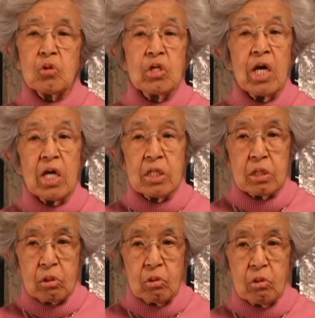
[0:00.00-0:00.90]
school,
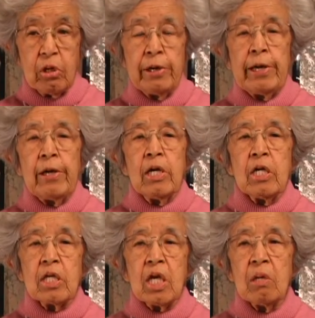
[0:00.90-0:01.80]
he came
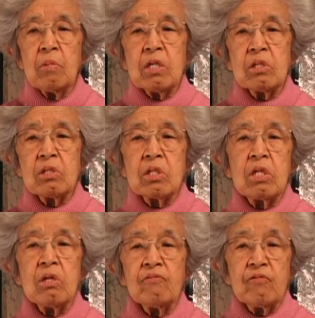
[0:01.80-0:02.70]
under the
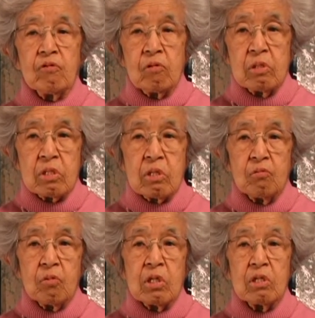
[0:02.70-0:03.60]
influence of one of the
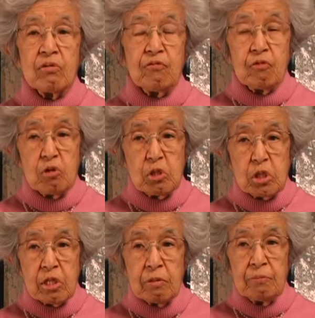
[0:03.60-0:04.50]
first
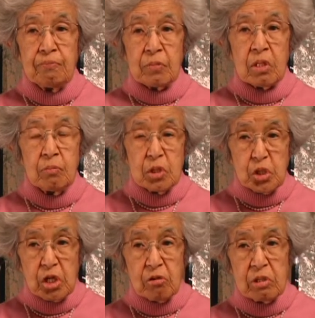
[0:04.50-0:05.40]

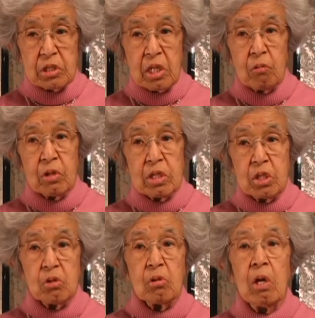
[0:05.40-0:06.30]
missionaries that went to
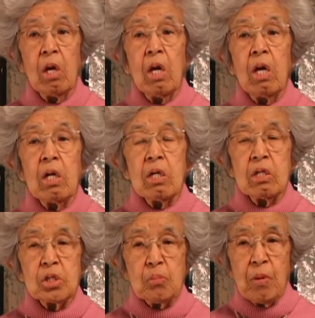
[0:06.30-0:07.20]

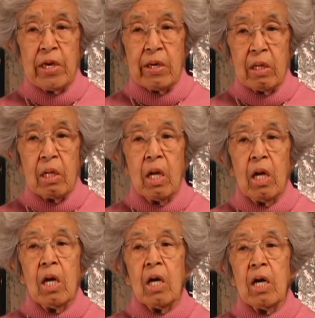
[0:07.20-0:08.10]
Japan,
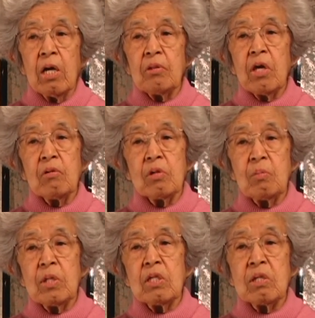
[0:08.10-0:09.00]
and that would be the
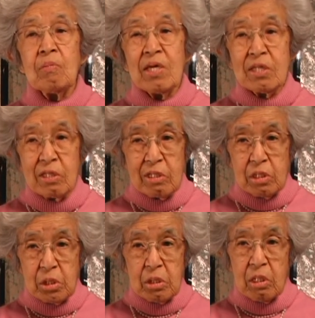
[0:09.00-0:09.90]
Methodist.
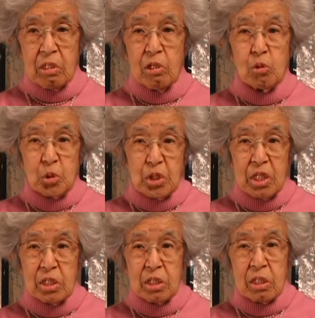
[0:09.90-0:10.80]
In those days,
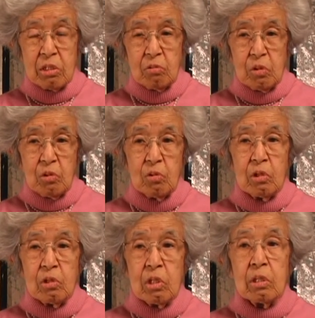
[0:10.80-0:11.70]
it would have
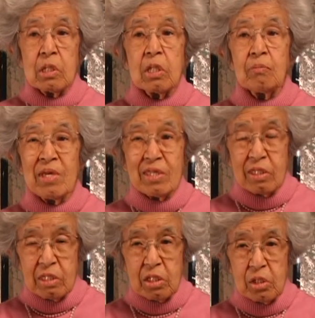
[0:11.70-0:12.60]
been the Methodist